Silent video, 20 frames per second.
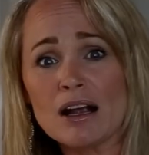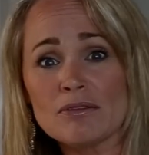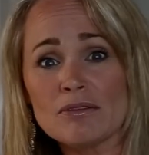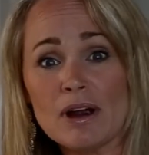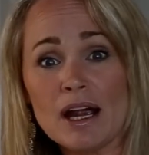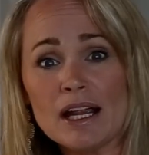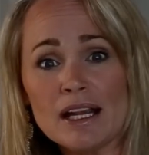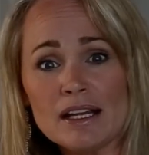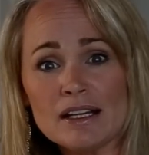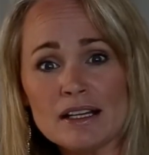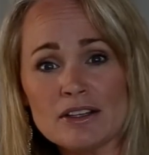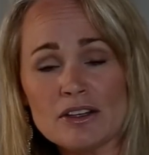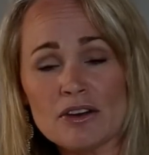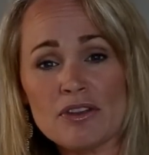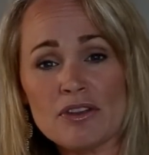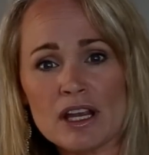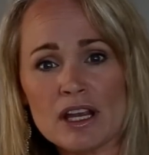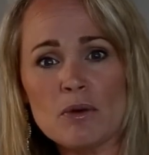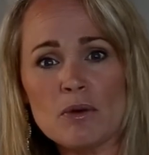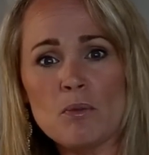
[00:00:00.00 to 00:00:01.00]
right? And you're
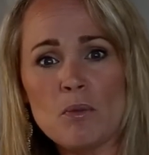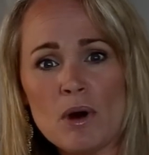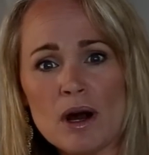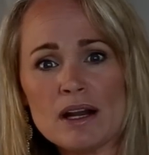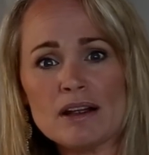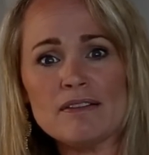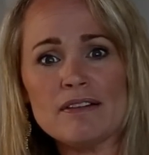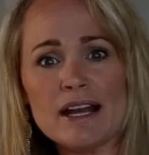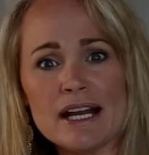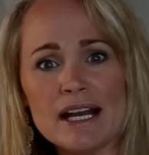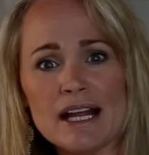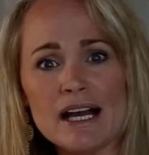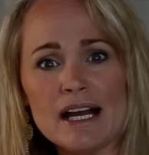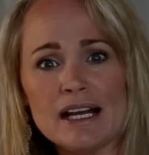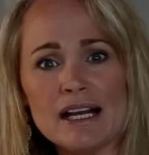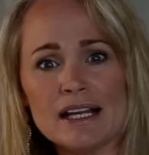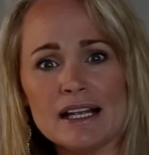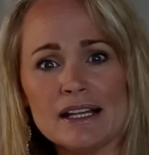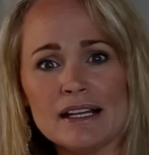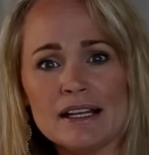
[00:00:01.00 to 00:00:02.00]
thinking, what have I
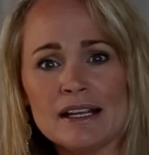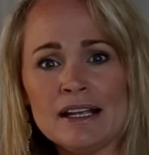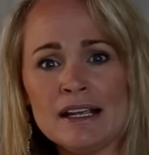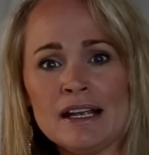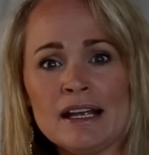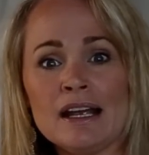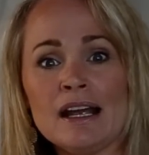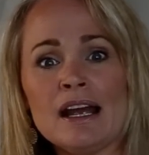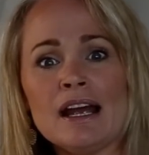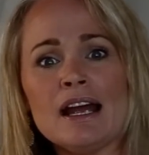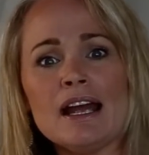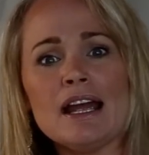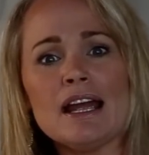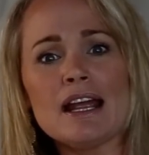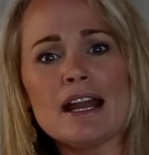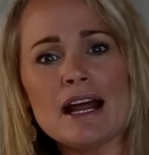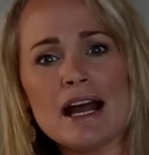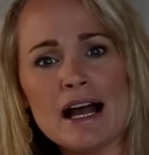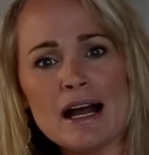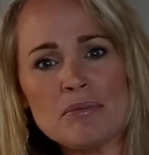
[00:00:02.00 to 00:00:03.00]
done?
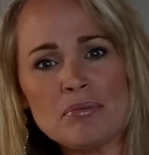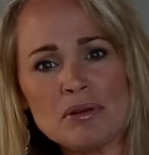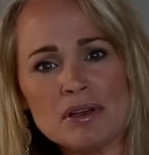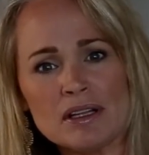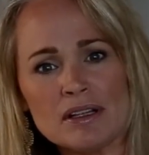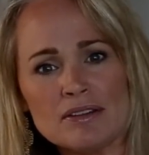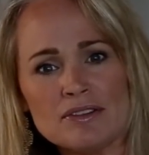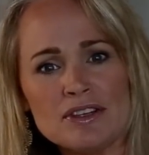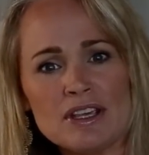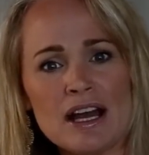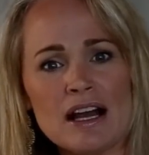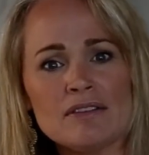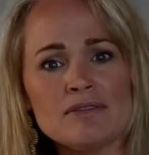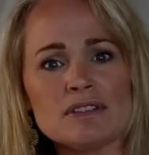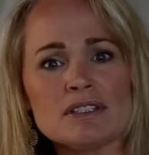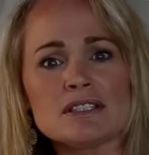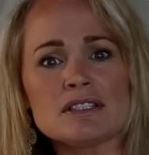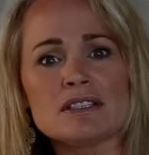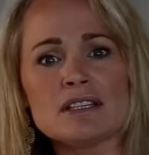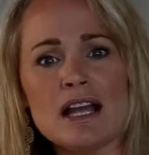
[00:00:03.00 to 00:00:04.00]
It happens. You
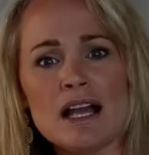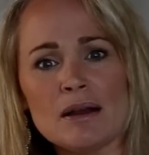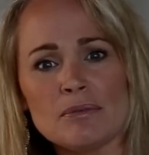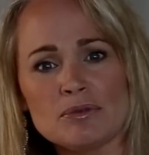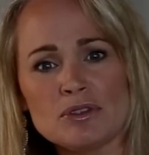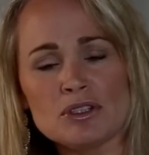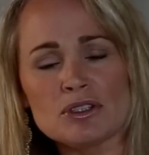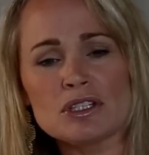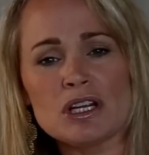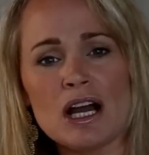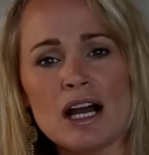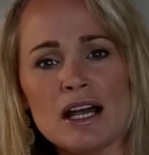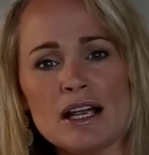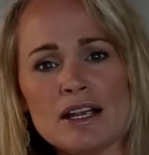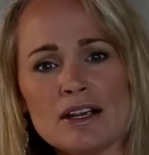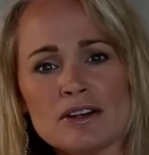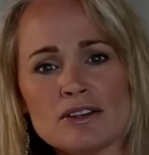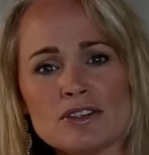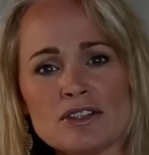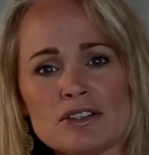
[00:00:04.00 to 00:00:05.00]
haven't slept. You're
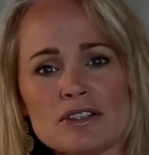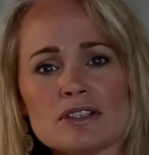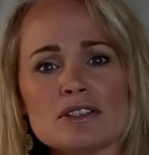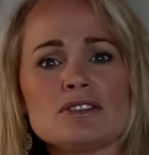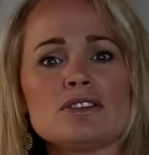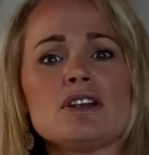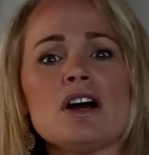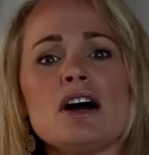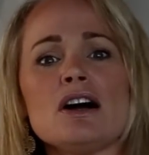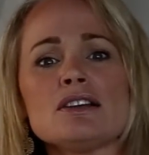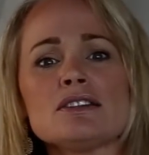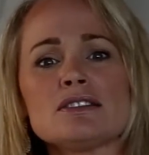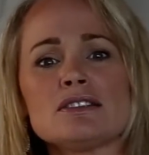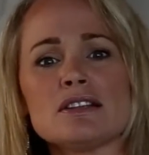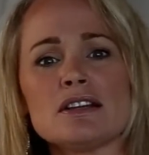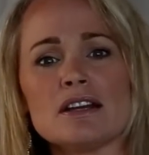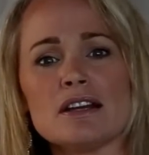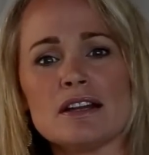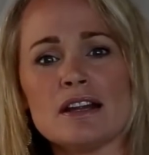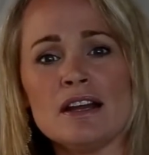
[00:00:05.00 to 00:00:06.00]
tired. You're
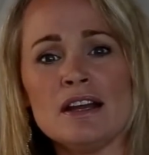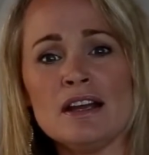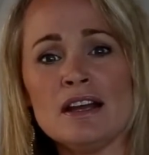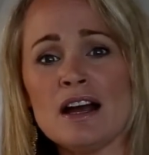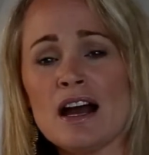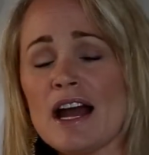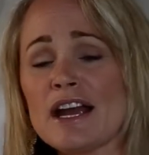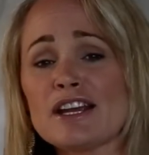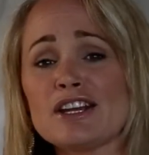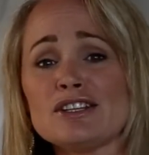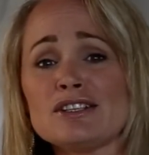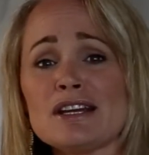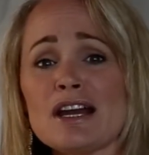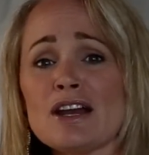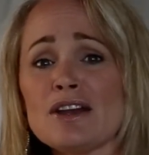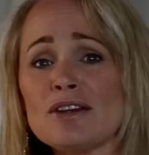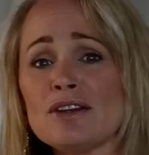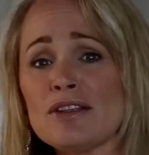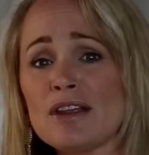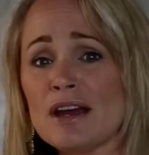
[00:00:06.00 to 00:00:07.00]
exhausted. I could
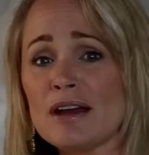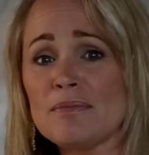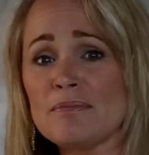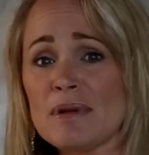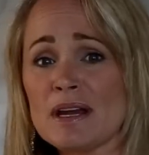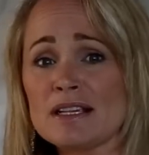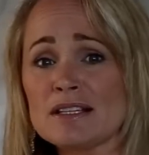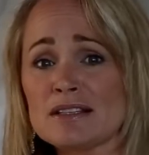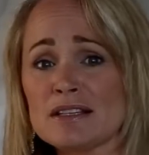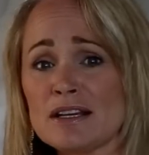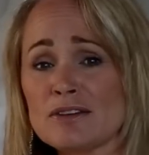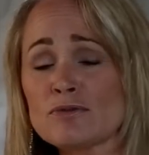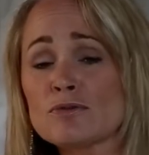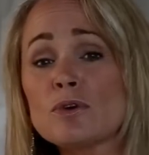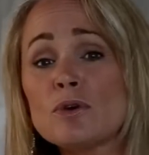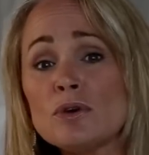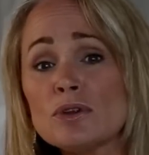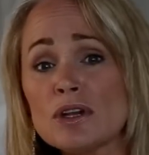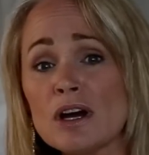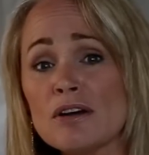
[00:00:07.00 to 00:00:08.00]
tell you that my son
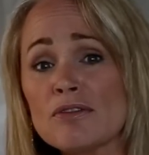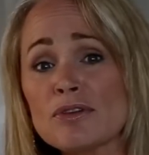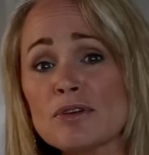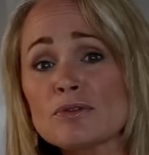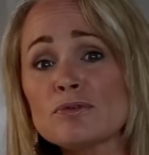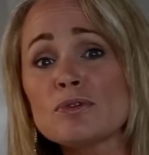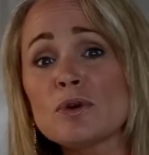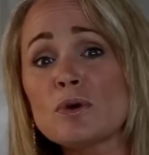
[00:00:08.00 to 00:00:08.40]
rolled off